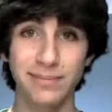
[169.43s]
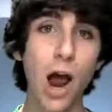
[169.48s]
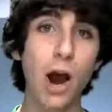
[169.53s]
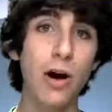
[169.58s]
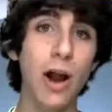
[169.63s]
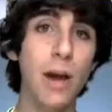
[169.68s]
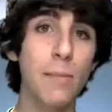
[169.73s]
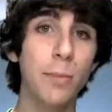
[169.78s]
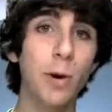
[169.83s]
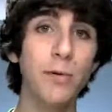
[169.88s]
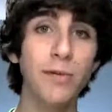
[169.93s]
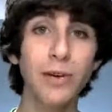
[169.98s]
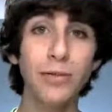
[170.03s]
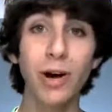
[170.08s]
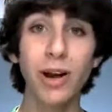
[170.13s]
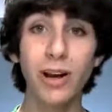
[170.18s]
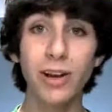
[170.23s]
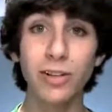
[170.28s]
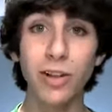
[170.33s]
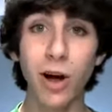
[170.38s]
Alright, moving
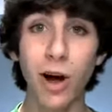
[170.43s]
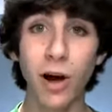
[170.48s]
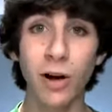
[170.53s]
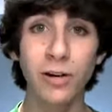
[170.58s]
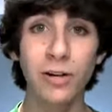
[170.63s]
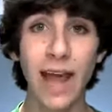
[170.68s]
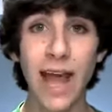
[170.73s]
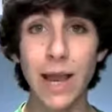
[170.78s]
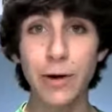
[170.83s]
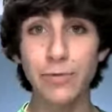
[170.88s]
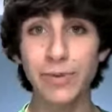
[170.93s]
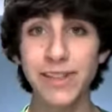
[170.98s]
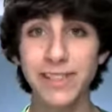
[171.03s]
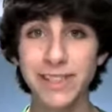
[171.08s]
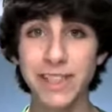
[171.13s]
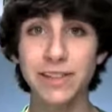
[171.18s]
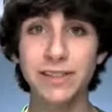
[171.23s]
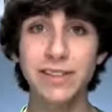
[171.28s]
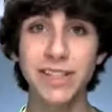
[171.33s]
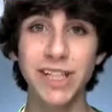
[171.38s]
right along, a
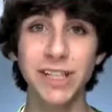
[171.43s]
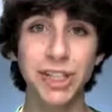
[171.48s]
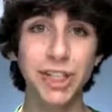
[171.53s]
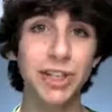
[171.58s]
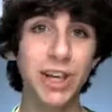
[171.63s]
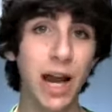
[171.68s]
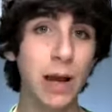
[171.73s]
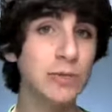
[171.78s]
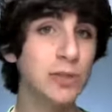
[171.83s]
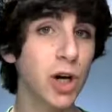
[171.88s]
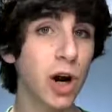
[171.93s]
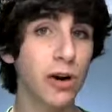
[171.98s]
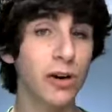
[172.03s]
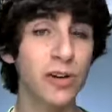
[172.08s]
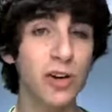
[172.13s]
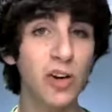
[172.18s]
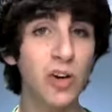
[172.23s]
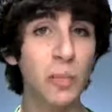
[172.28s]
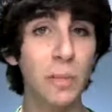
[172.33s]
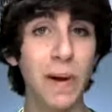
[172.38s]
recent DigiTimes
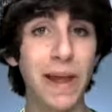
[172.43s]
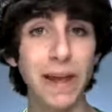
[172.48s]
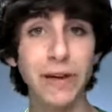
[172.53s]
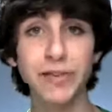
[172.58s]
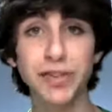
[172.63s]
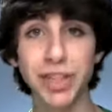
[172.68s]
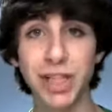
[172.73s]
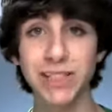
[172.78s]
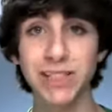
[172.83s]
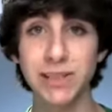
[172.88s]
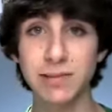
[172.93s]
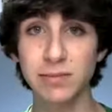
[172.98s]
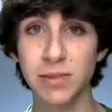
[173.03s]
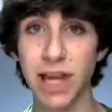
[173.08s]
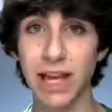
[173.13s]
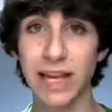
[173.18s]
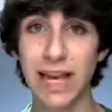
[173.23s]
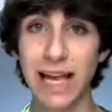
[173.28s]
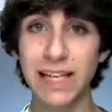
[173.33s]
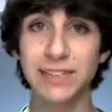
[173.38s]
article may have shed some
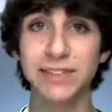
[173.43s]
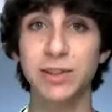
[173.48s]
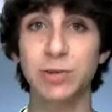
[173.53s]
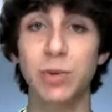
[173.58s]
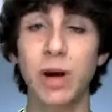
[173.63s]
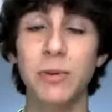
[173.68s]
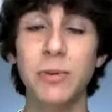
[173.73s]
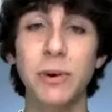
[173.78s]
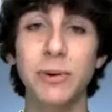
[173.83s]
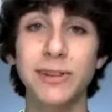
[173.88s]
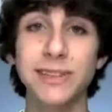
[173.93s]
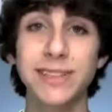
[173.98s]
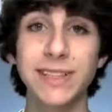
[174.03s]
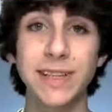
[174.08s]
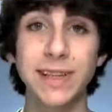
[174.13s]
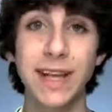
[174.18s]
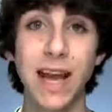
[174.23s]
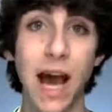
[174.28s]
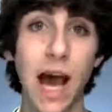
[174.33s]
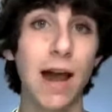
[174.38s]
light as to when we will
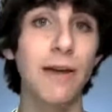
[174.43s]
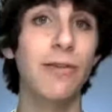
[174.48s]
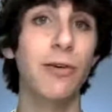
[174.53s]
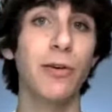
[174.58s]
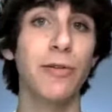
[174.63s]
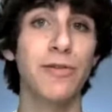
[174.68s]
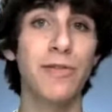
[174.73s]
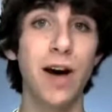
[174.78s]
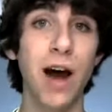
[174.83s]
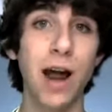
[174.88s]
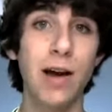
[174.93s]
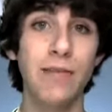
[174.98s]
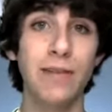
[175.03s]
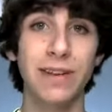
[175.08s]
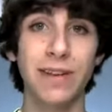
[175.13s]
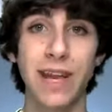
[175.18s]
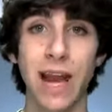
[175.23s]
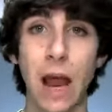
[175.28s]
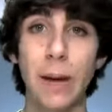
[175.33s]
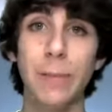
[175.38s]
see the iPhone 5
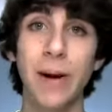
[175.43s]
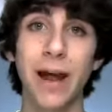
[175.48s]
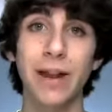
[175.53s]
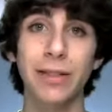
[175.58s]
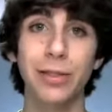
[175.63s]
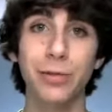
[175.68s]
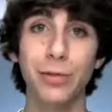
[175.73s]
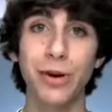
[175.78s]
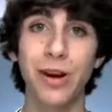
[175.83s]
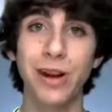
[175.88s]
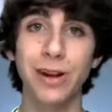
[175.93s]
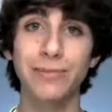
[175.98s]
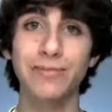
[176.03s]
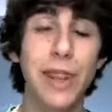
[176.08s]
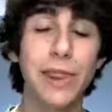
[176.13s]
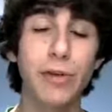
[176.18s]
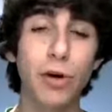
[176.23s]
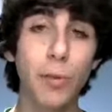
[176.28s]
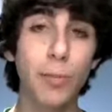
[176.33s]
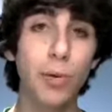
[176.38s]
and the iPad 3.
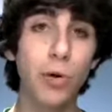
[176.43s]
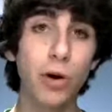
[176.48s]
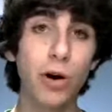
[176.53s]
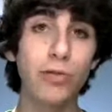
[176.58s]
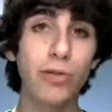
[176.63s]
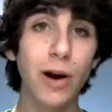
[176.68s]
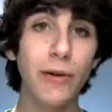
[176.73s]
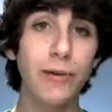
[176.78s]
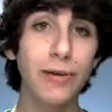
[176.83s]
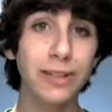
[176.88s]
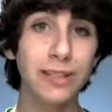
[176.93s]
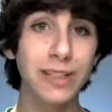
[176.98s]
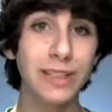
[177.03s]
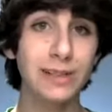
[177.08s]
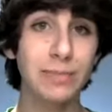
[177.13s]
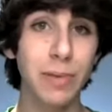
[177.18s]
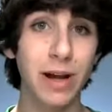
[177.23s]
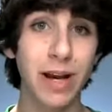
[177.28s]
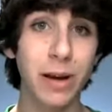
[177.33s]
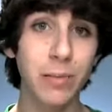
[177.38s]
The report
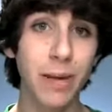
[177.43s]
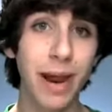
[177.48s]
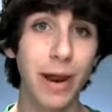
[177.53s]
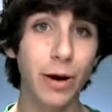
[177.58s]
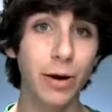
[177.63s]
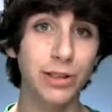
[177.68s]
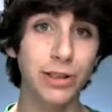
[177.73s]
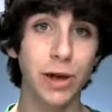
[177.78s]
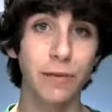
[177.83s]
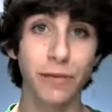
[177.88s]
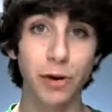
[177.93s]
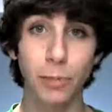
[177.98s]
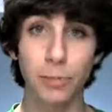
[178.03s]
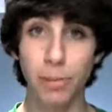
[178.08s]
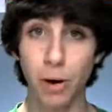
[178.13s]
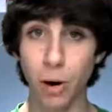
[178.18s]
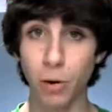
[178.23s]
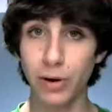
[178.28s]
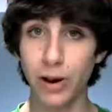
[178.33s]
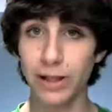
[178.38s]
references many makers of
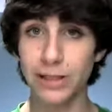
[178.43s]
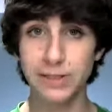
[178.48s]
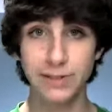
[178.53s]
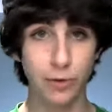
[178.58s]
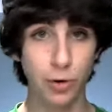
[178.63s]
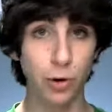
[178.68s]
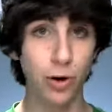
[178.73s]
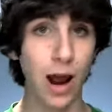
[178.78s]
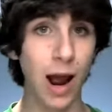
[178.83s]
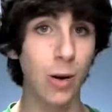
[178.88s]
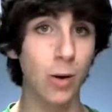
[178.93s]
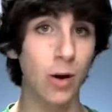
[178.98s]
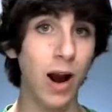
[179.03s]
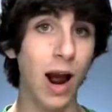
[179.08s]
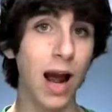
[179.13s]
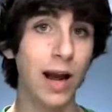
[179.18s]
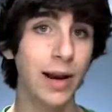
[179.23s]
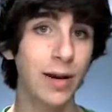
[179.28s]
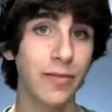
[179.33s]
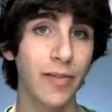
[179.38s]
components for our
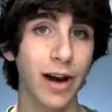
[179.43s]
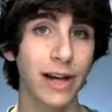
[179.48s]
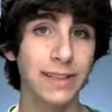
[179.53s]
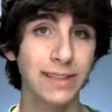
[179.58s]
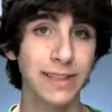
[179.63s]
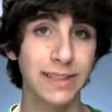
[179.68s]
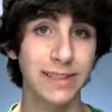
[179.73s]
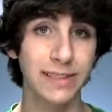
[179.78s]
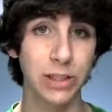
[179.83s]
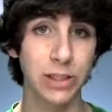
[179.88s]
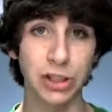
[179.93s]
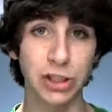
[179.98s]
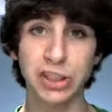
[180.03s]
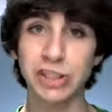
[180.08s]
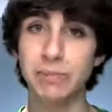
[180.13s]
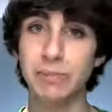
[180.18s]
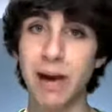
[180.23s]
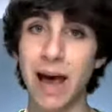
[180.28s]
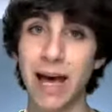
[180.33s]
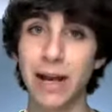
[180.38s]
iDevices such
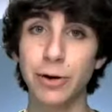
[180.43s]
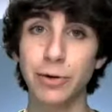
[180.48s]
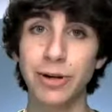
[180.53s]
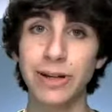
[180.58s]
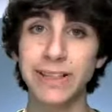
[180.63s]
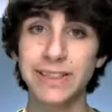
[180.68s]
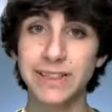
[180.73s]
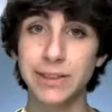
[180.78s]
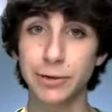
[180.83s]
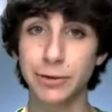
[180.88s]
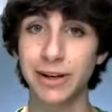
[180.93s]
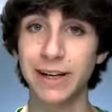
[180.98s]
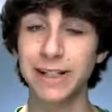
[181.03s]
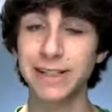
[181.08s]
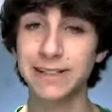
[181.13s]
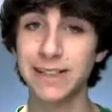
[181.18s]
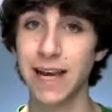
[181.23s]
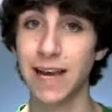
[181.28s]
as batteries, screens,